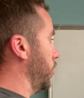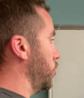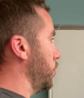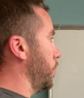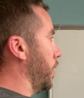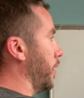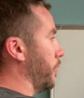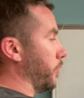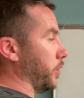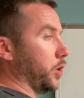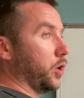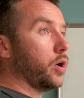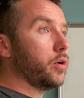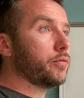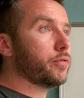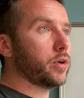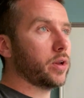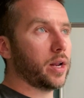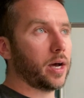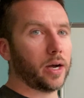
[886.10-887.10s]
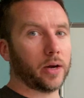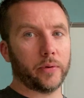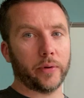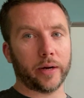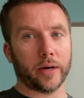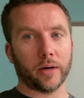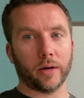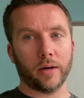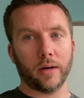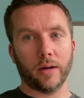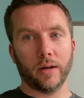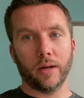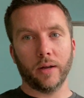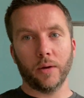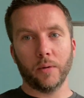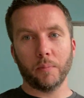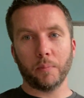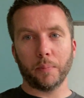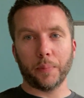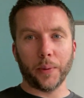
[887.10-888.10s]
You might recover a lot quicker,
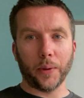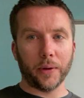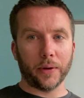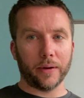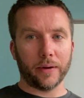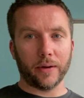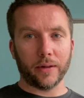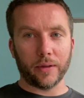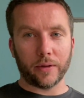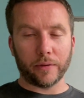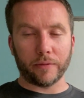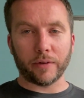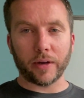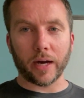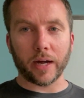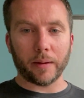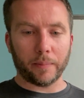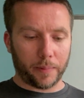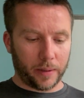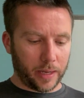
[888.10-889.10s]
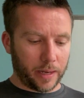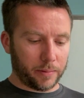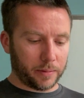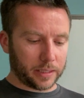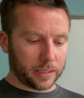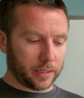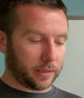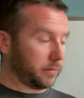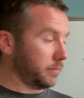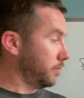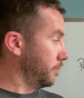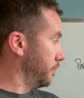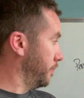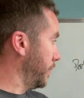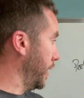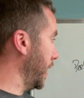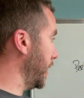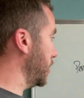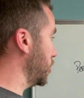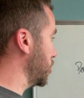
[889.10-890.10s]
but you've got to be able to
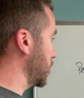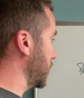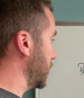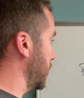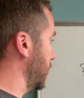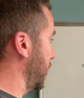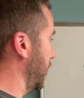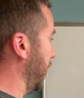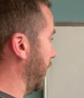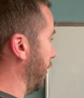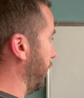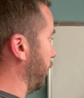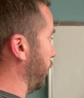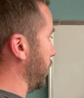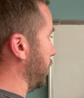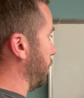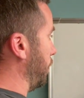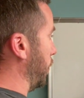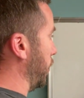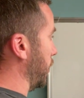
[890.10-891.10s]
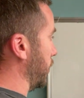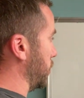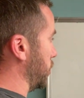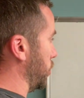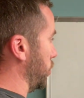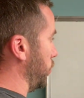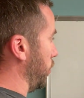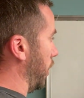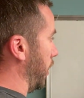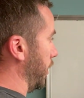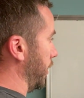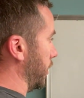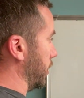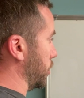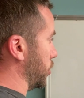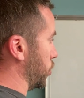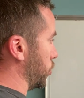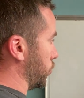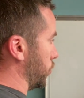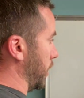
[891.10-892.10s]
manage it. If we put too high a
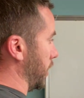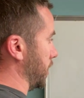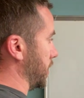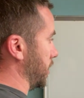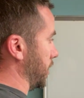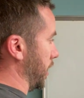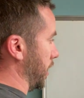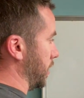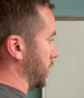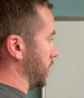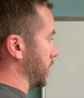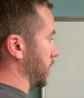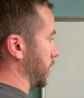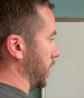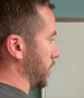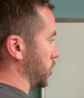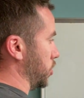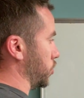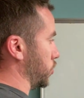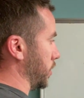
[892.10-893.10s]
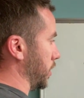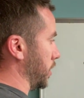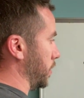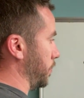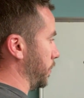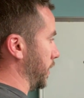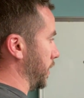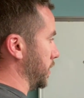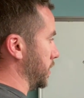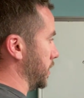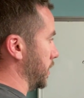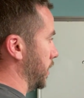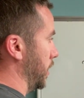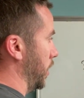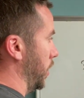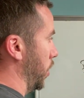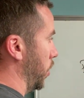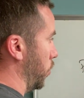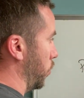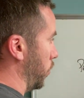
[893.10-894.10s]
stress into that strength piece,
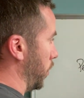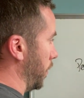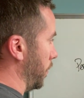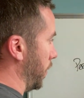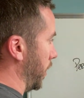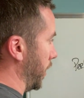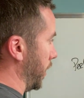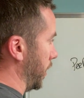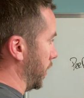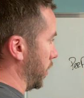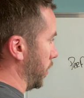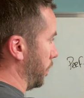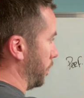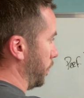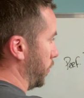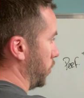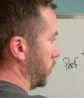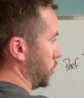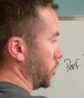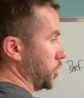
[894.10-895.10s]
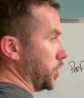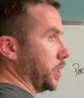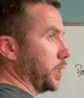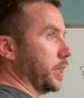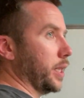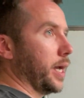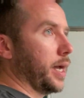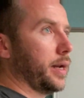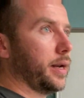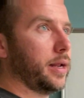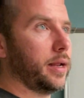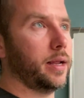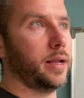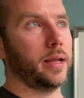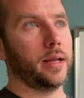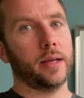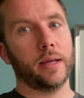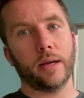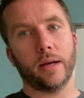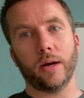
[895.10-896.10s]
we might end up pushing that
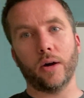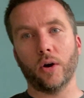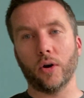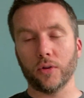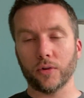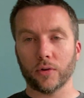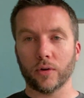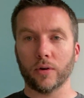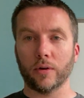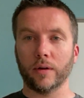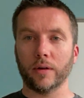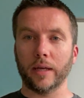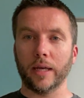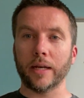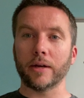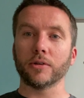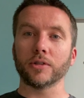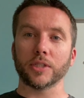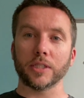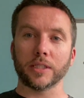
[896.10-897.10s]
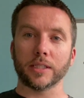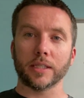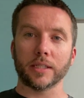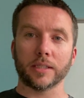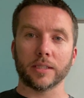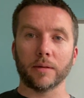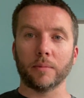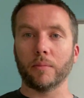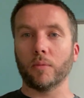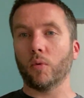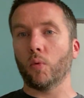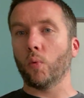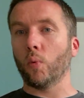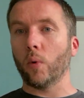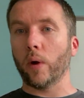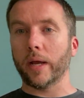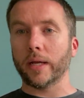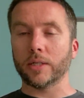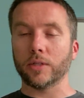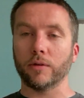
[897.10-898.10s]
other energy system
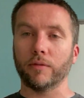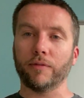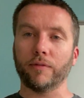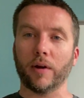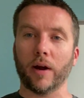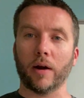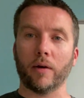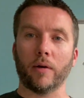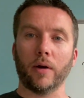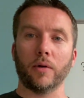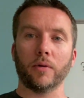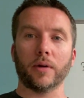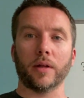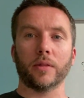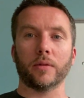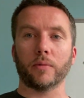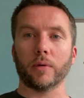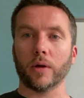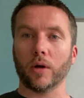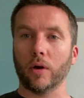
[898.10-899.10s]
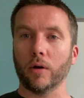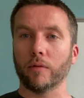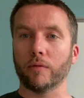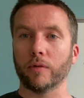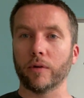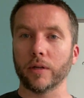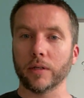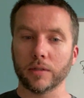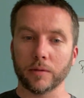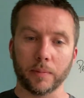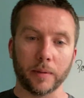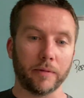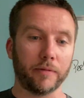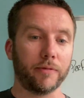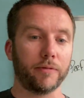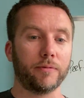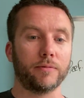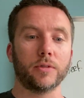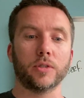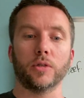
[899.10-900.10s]
way too far out and the recovery to be
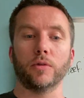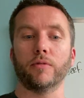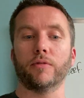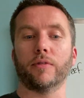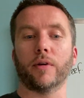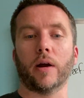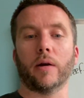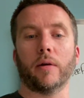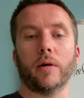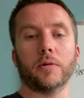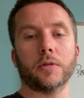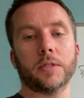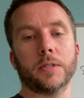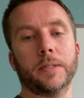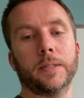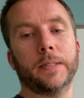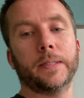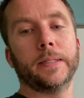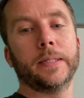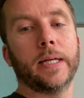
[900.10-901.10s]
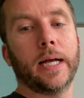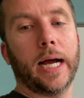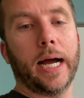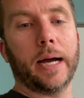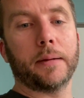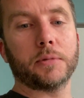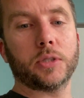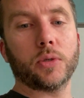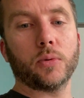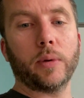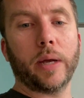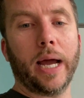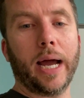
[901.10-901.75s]
too far out. So we